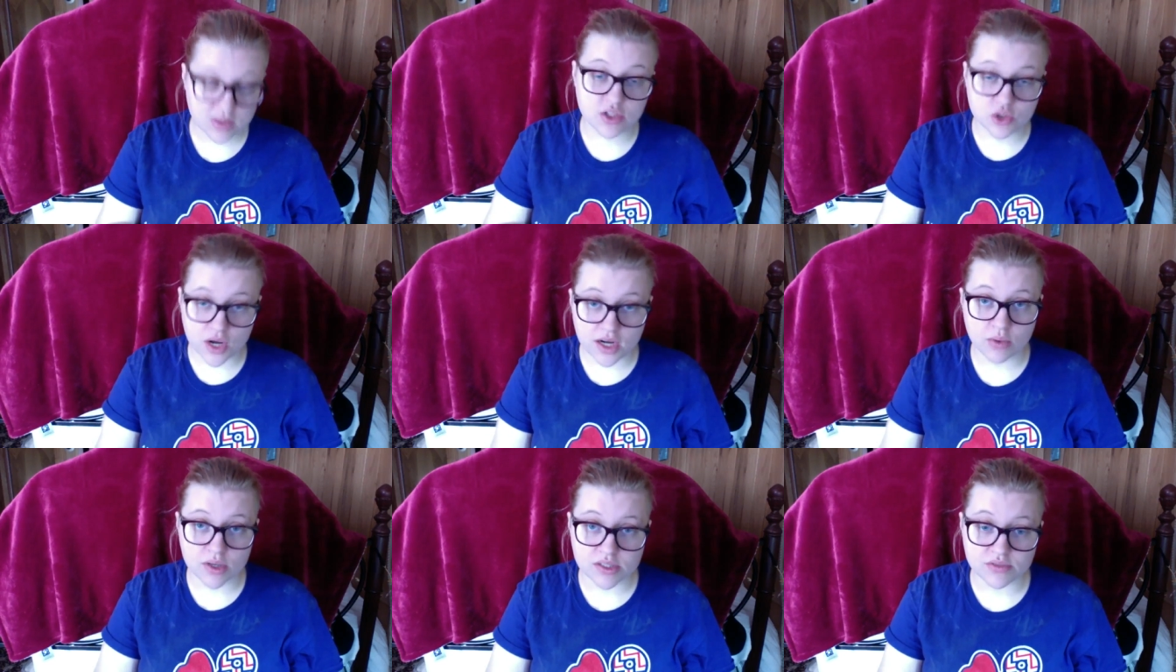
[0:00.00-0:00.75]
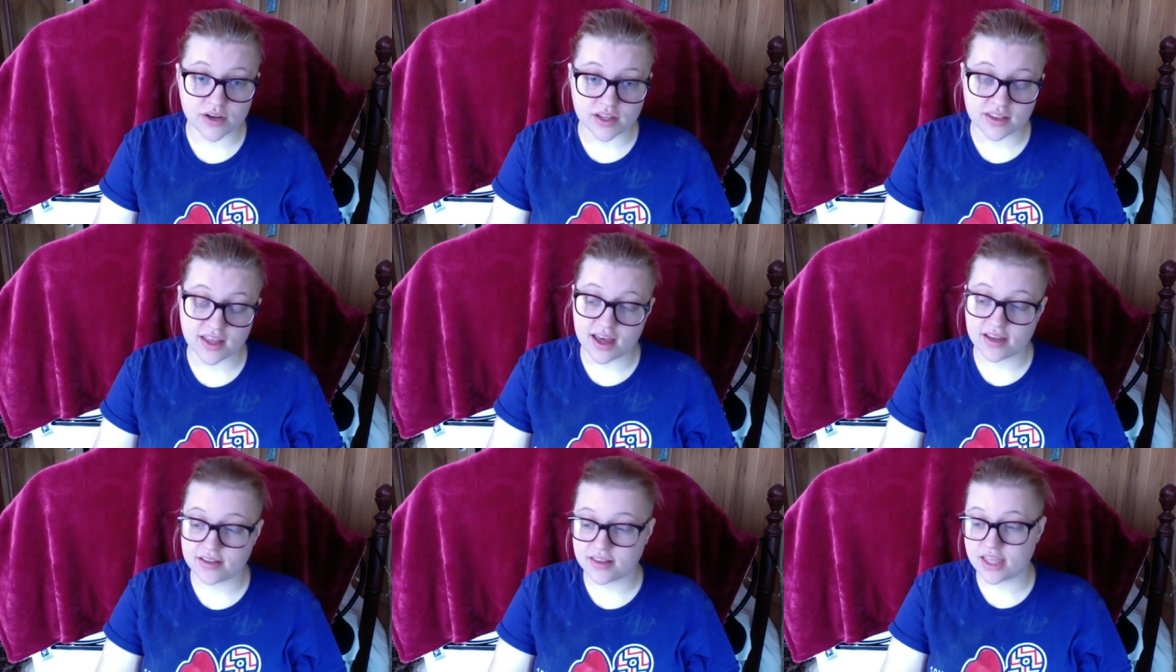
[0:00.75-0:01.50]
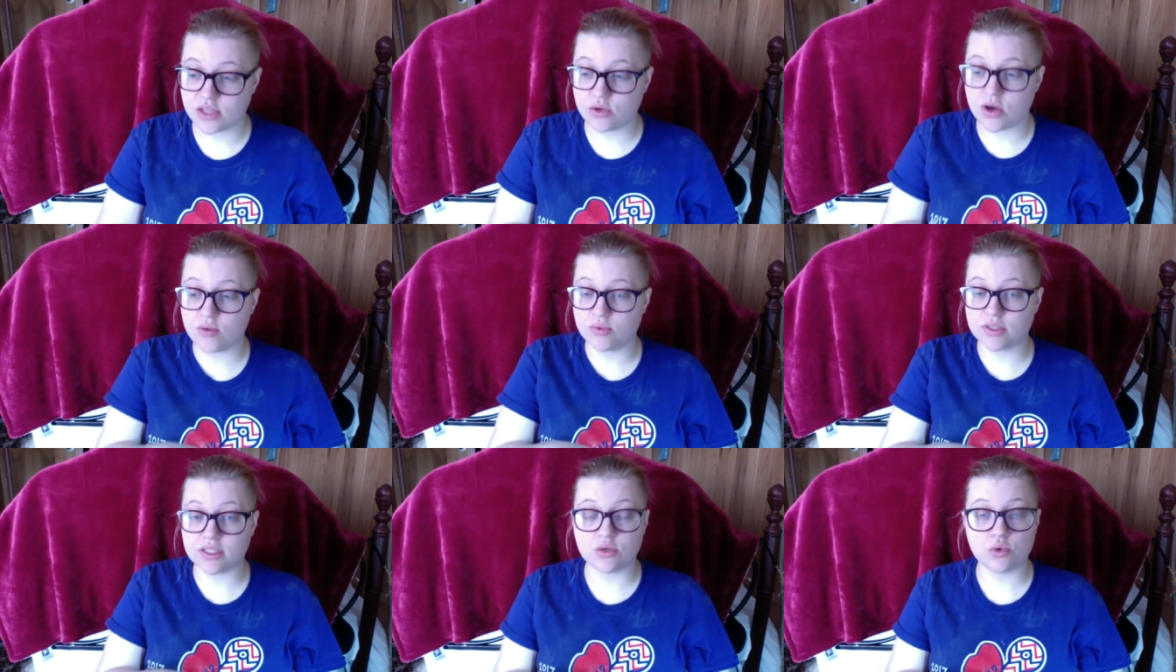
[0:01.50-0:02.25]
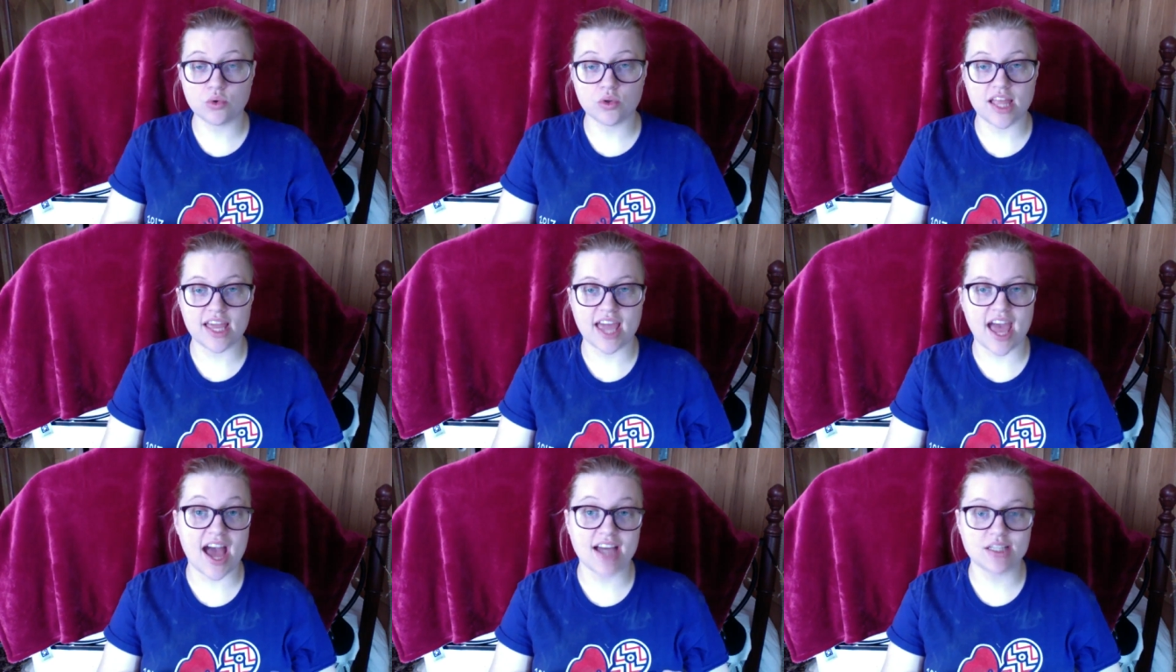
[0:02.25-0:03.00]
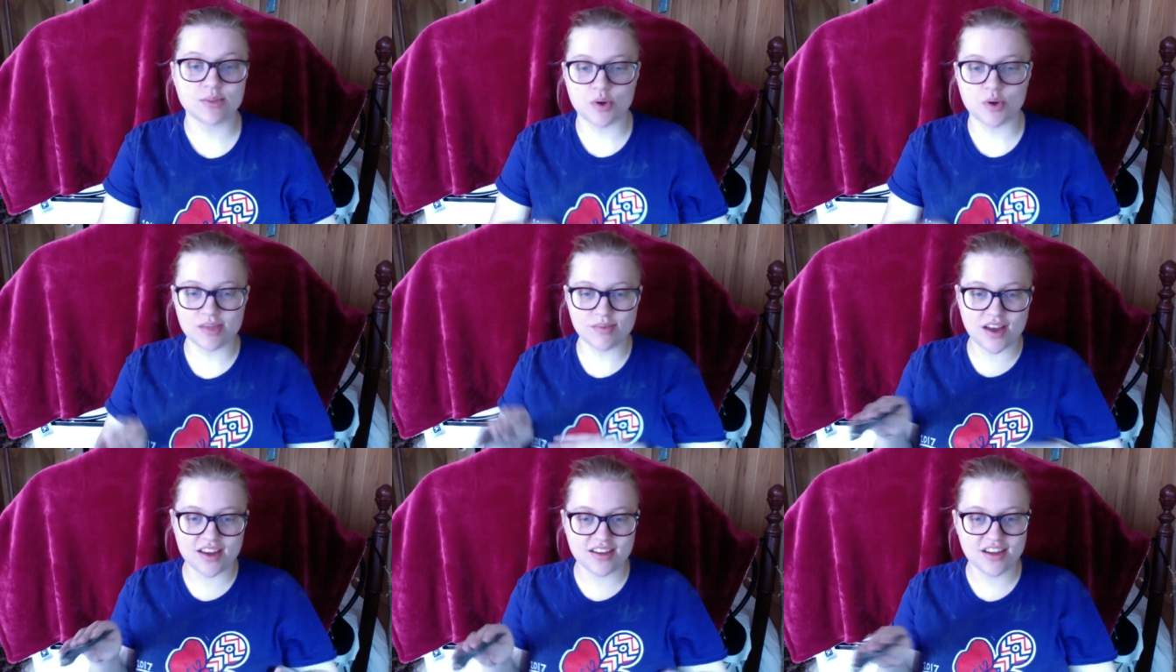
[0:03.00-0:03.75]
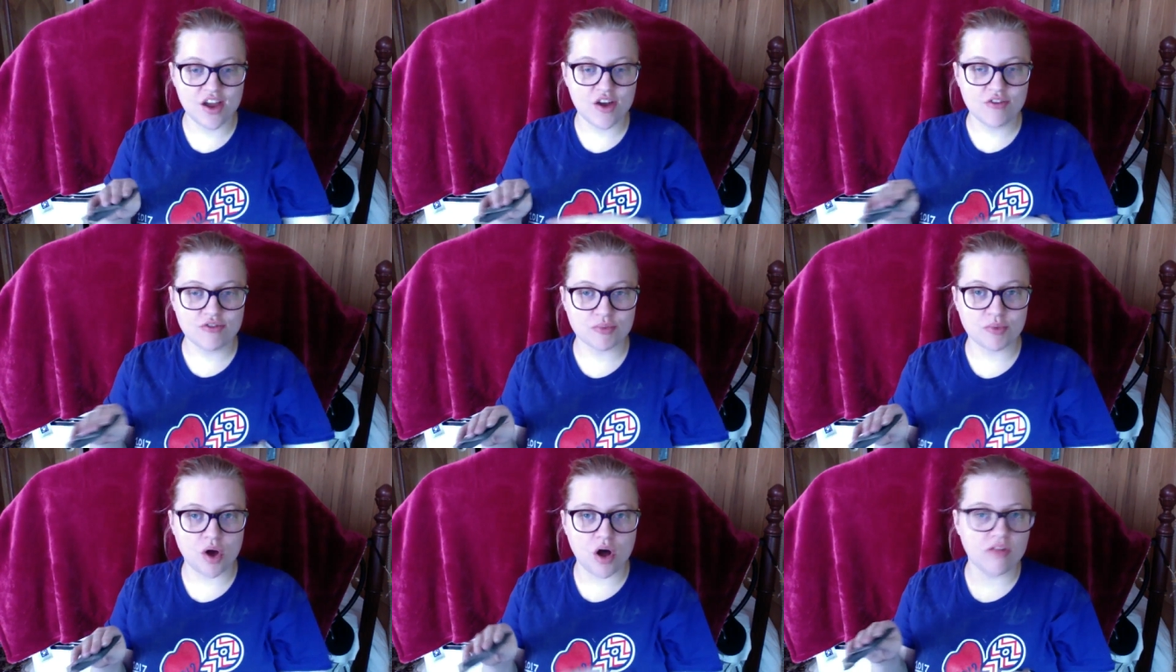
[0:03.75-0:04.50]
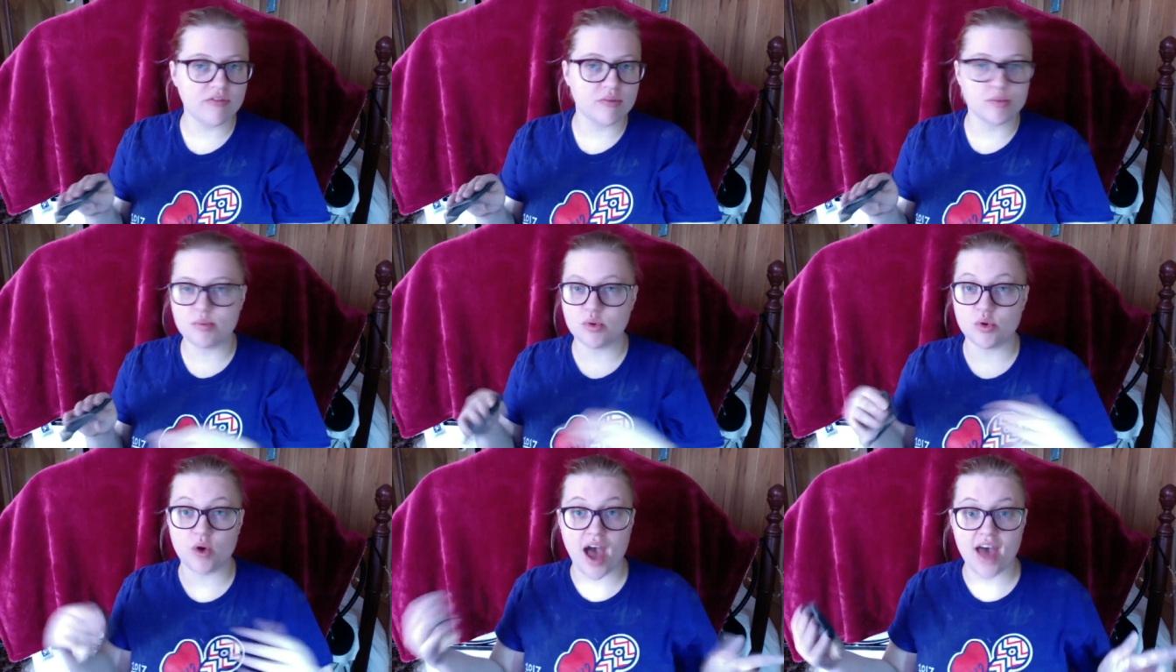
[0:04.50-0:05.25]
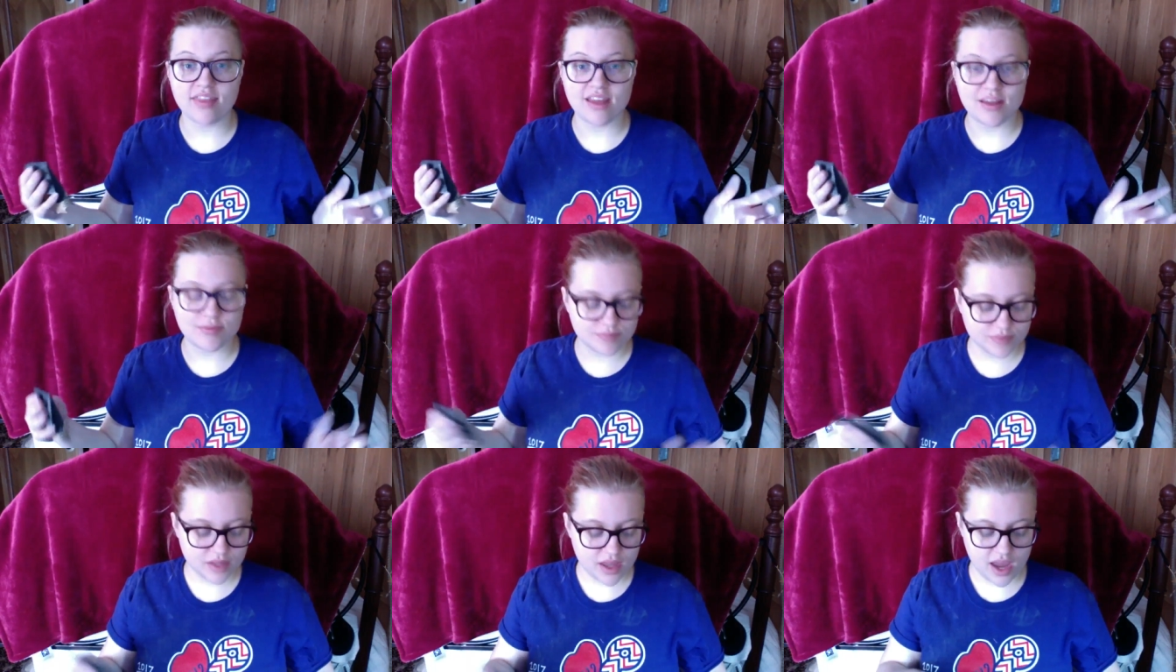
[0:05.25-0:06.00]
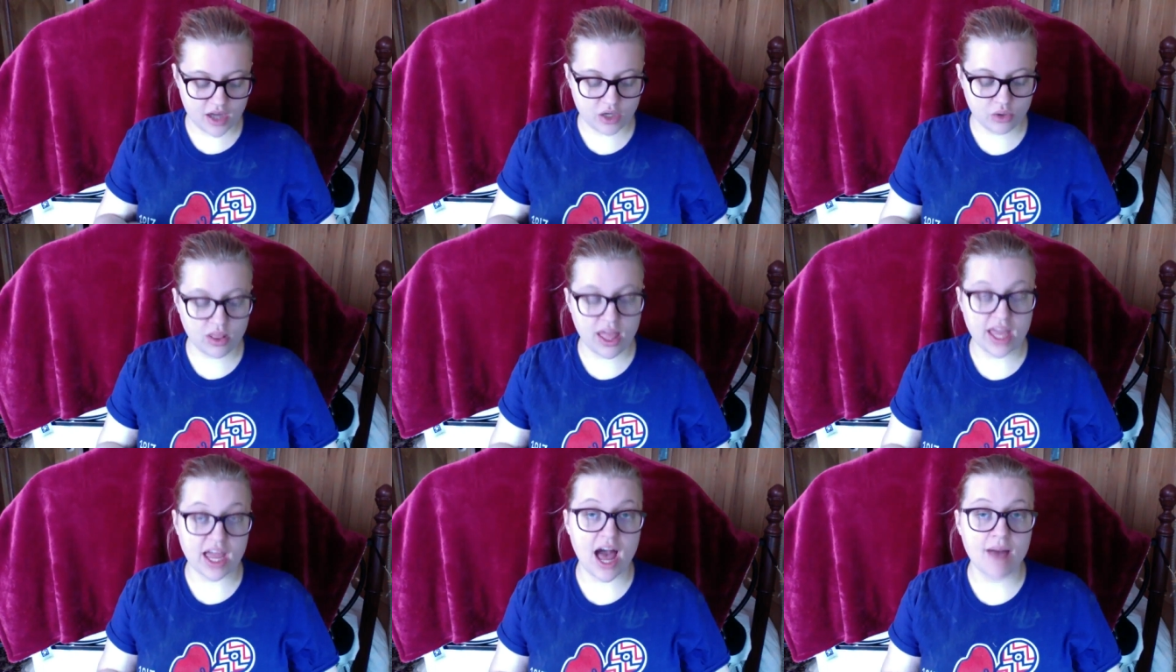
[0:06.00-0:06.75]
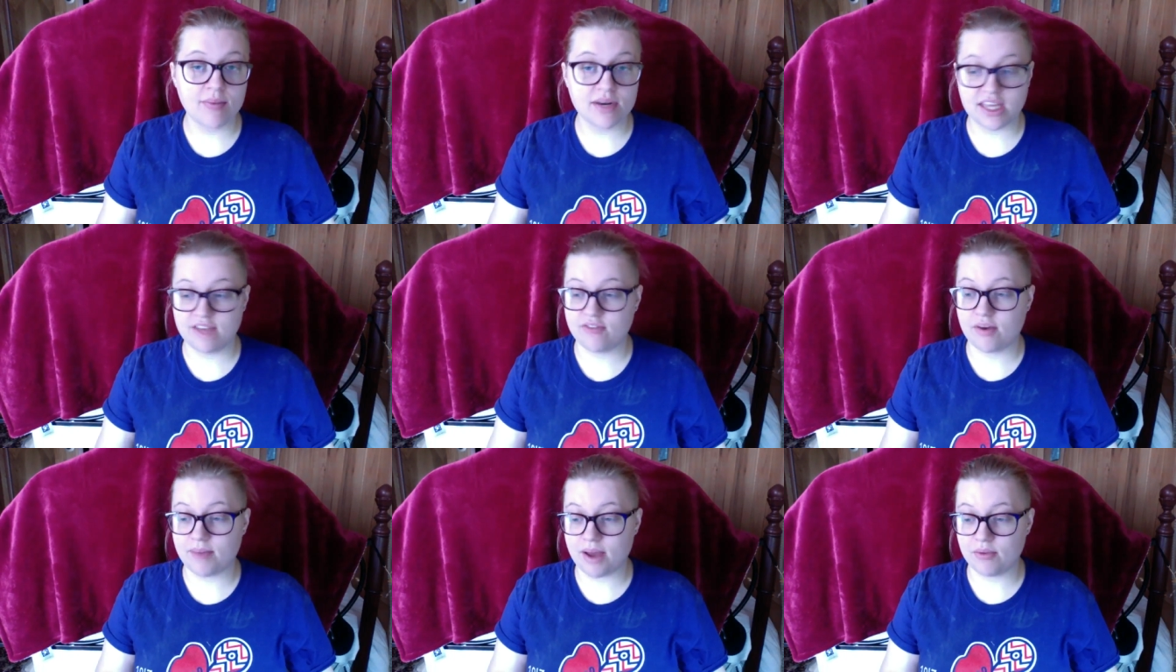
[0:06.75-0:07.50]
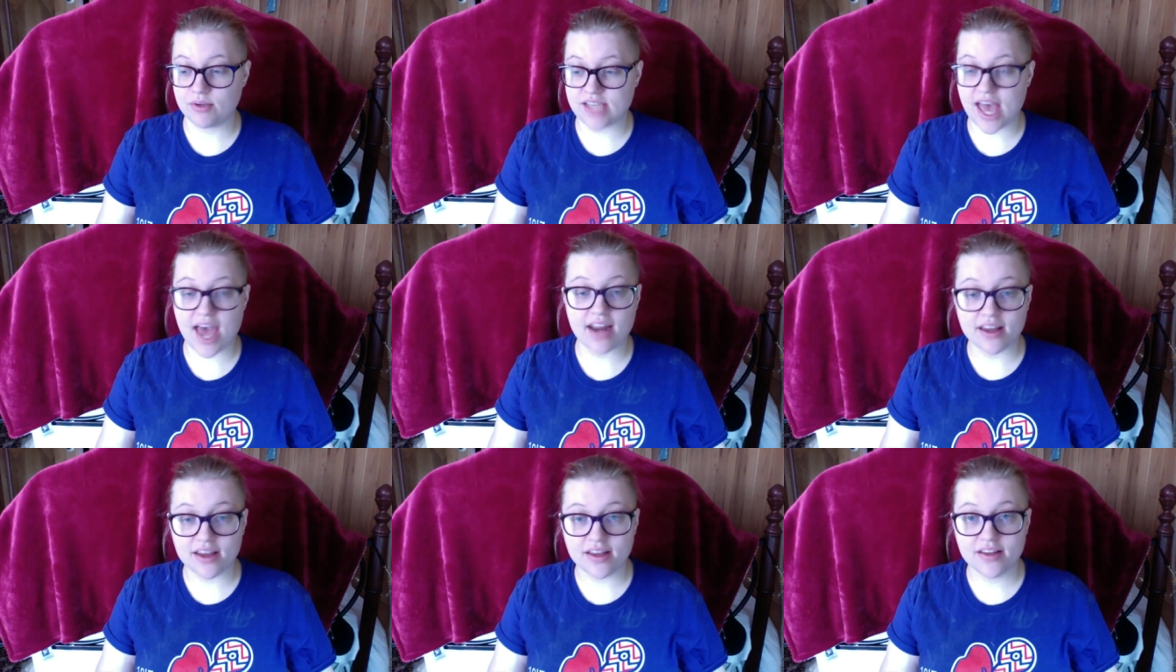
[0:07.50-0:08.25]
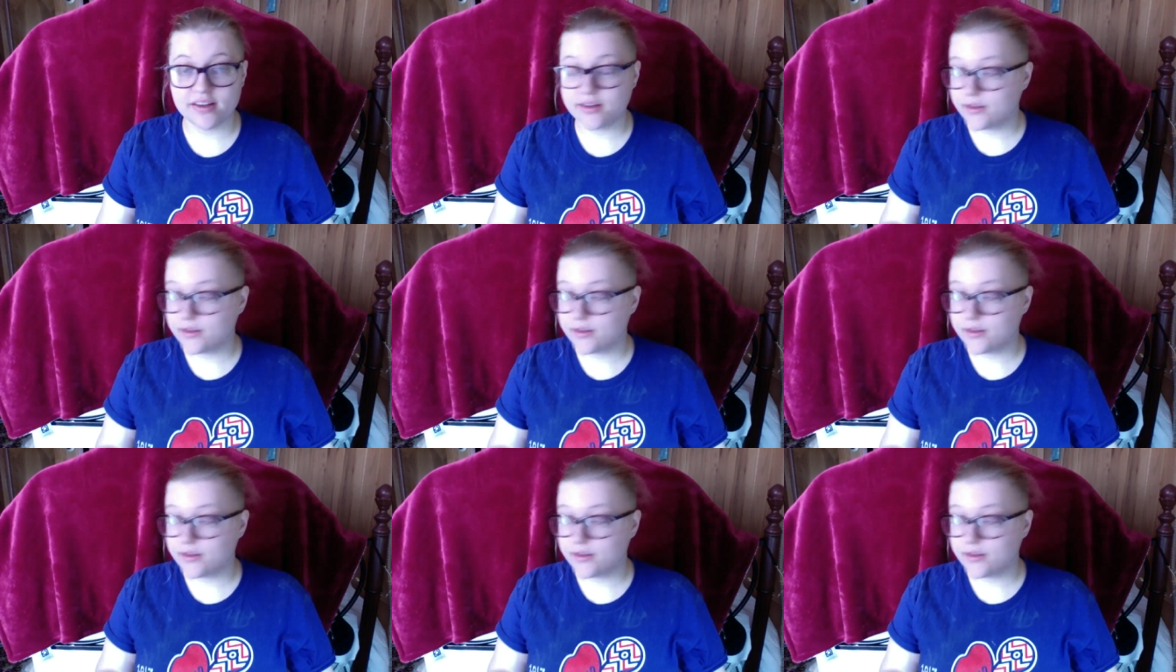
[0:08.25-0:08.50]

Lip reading: The trading was fun in that. Like, you got really cool, like, hacked Pokemon from all of the people who had them. And you're like, I'm going to give up my Rattata.